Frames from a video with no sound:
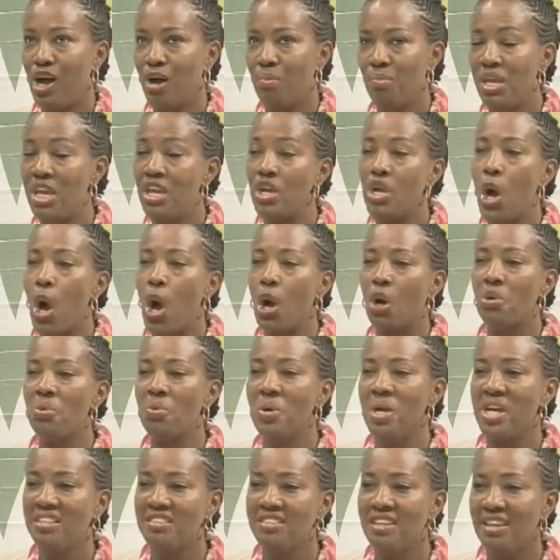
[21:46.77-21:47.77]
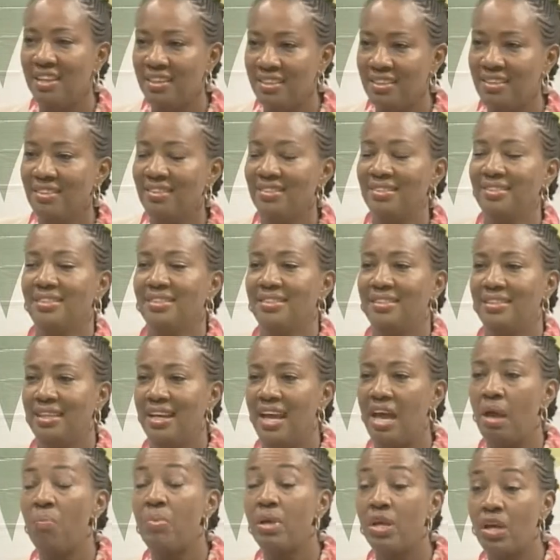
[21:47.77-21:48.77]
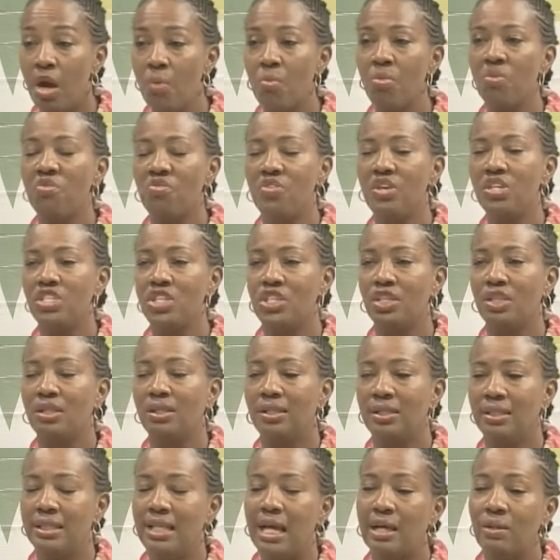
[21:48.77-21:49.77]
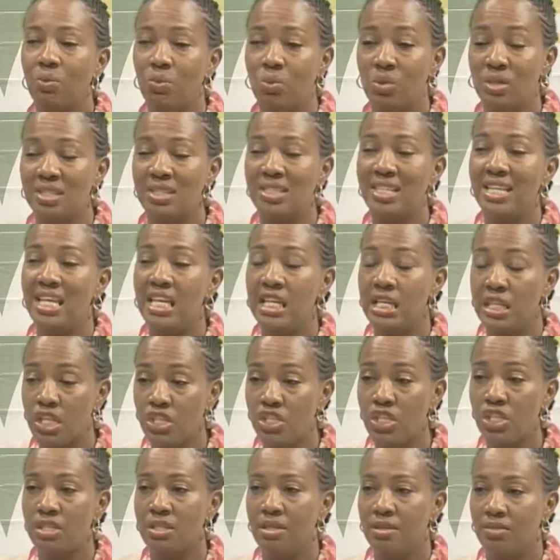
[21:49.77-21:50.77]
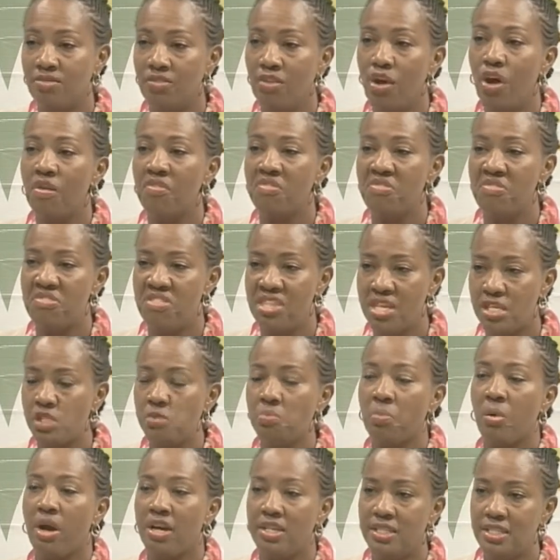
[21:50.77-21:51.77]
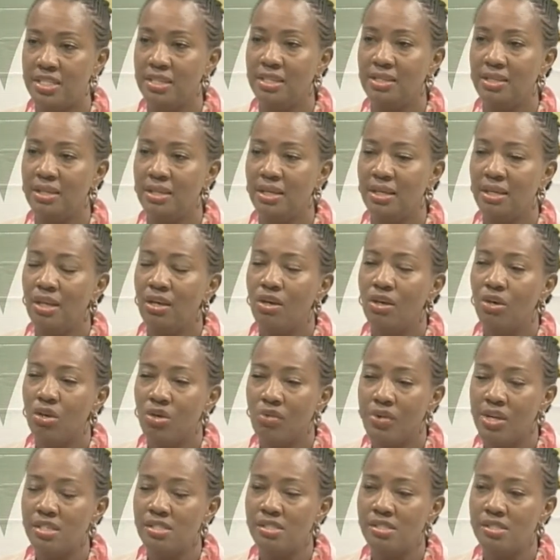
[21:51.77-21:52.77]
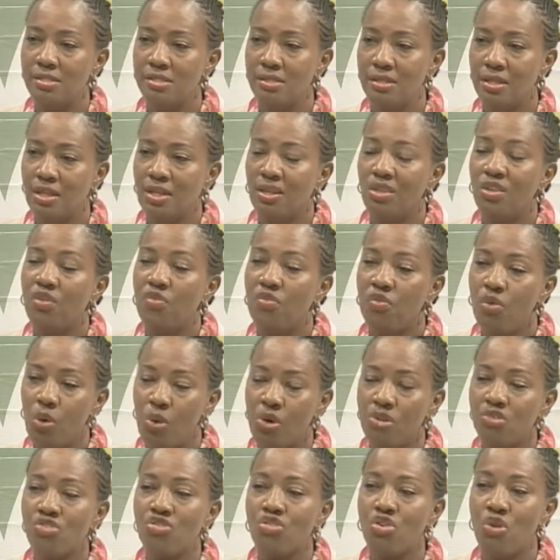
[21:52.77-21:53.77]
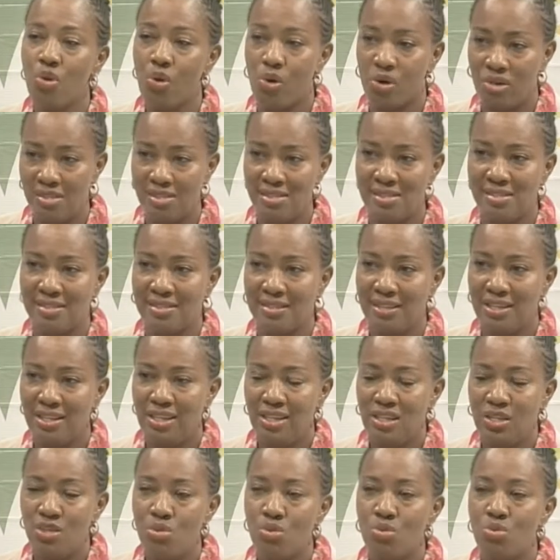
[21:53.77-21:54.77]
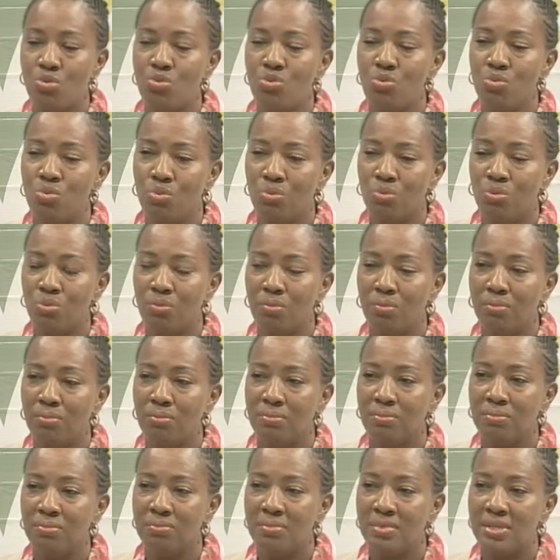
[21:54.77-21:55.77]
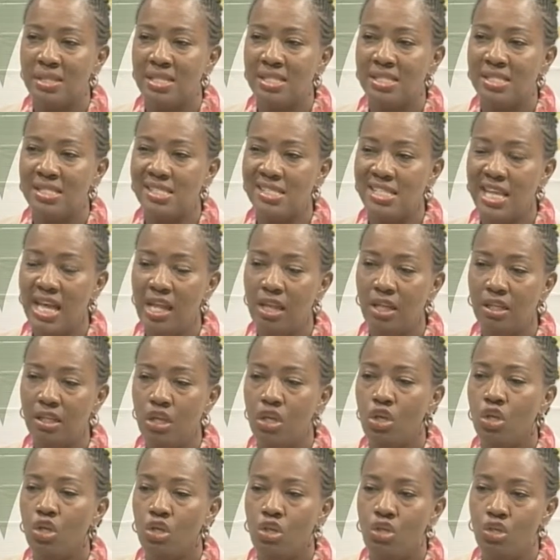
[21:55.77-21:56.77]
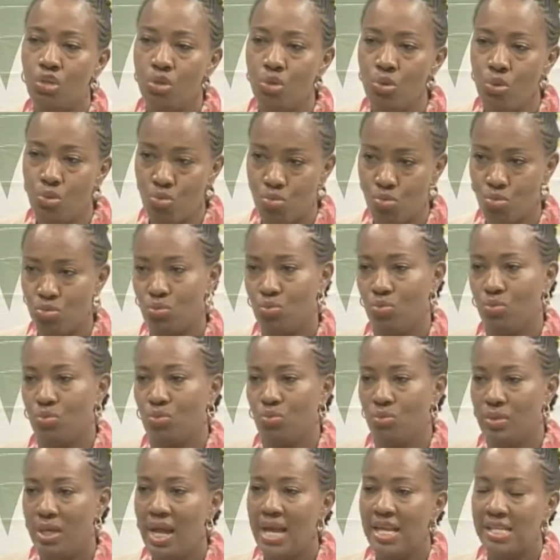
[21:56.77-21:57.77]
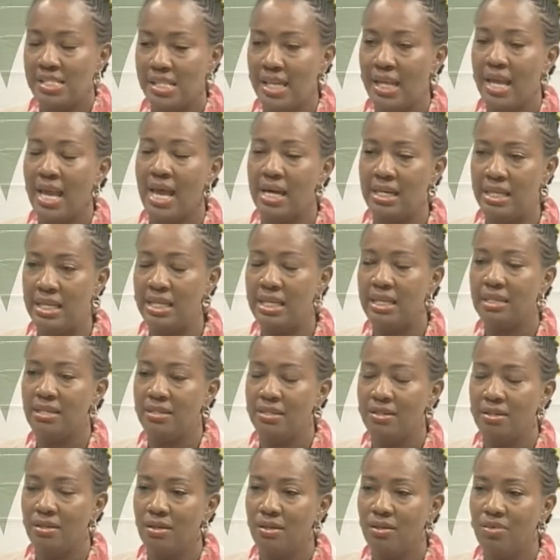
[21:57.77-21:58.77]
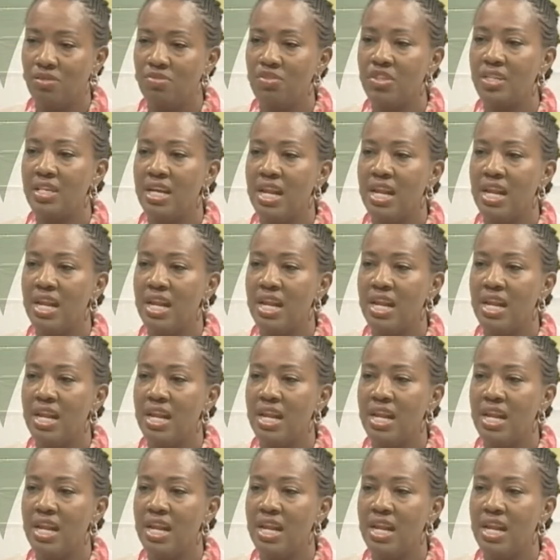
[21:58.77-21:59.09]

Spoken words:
inaugurated, and become official. That was the initiative of this party. Chris, the floor is yours to sell you as a candidate for the